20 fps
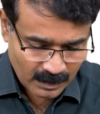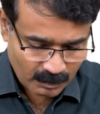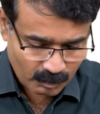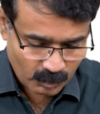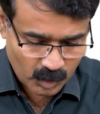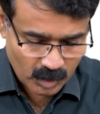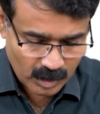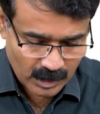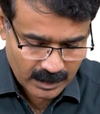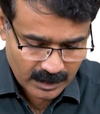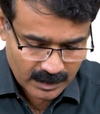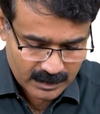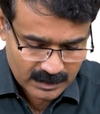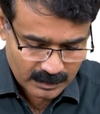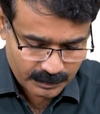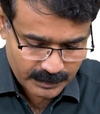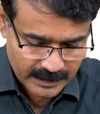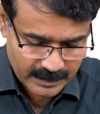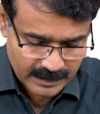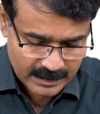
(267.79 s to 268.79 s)
Monotonous
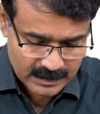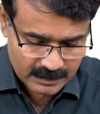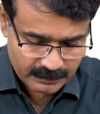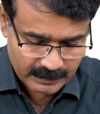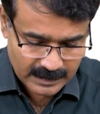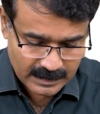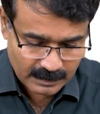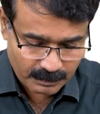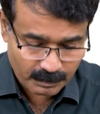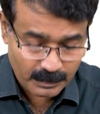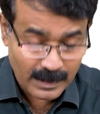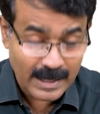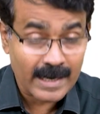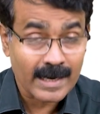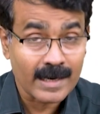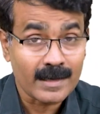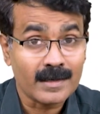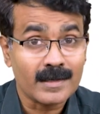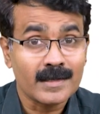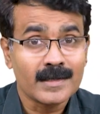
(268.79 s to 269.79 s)
appearance with a
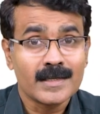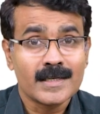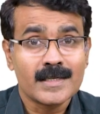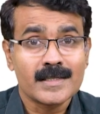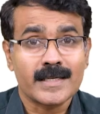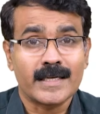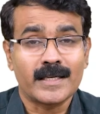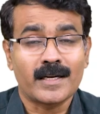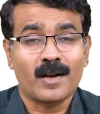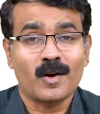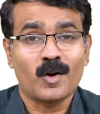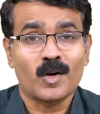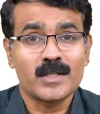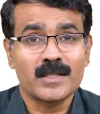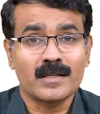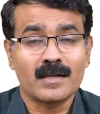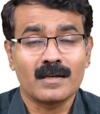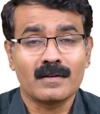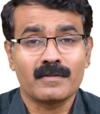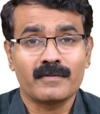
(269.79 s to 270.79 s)
bland
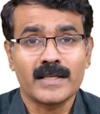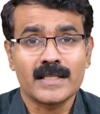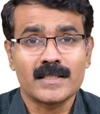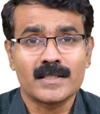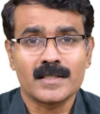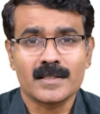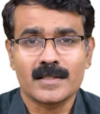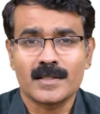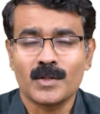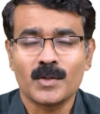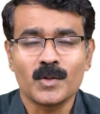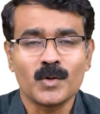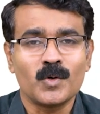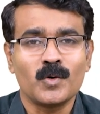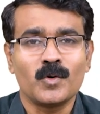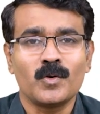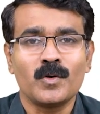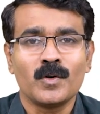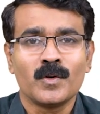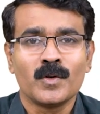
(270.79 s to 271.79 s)
cytological features.
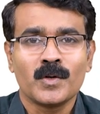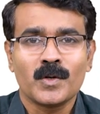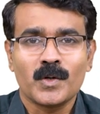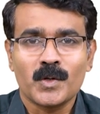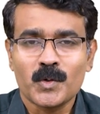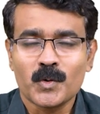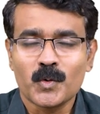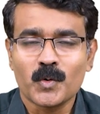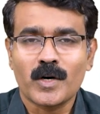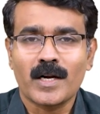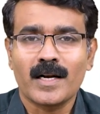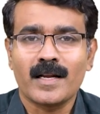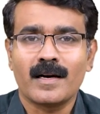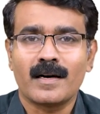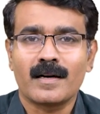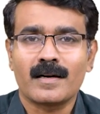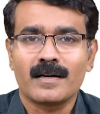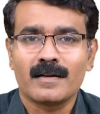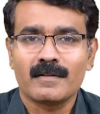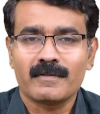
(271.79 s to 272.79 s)
No
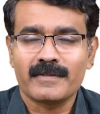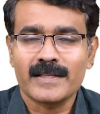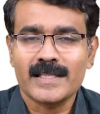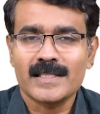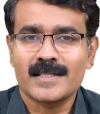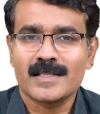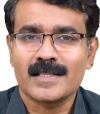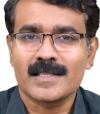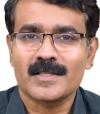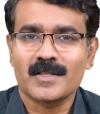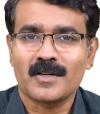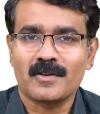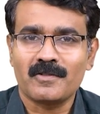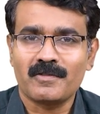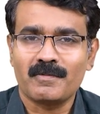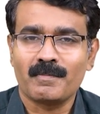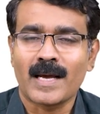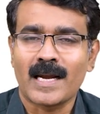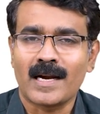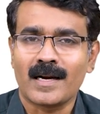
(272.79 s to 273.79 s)
nuclear features
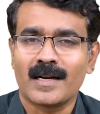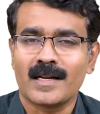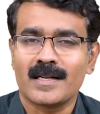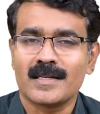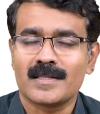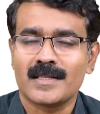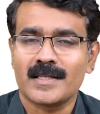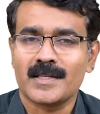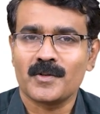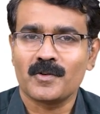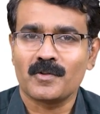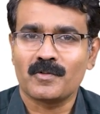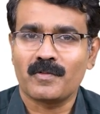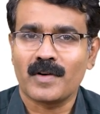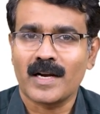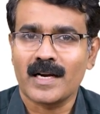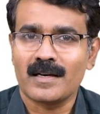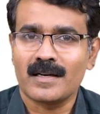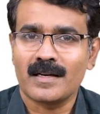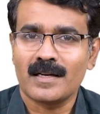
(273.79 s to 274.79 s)
of malignancy you
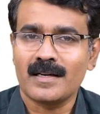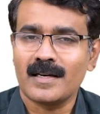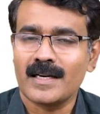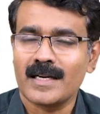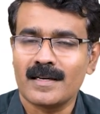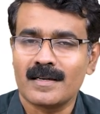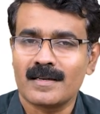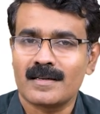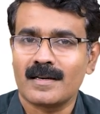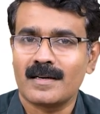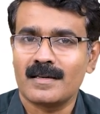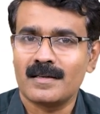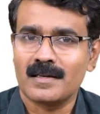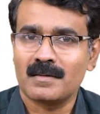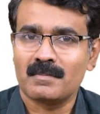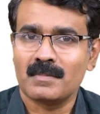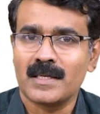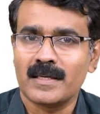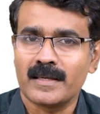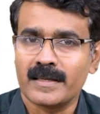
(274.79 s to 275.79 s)
find in
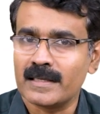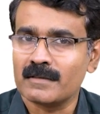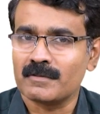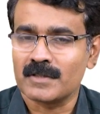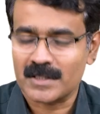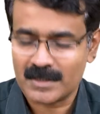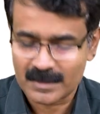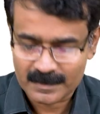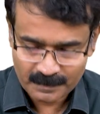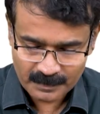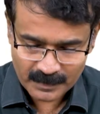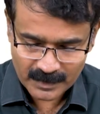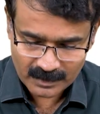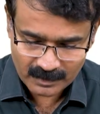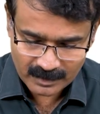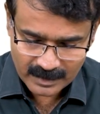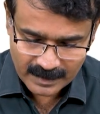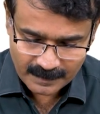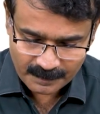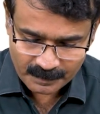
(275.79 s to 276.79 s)
intradermal nevus.
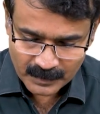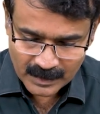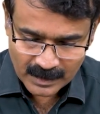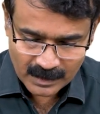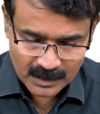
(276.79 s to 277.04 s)
Okay.